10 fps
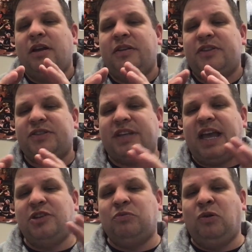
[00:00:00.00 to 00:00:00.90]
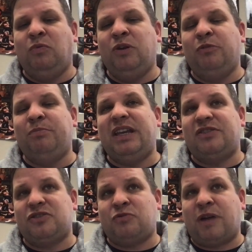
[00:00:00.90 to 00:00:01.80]
the schedule will be
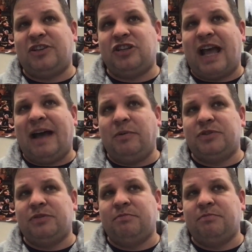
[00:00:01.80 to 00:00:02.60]
stretched out.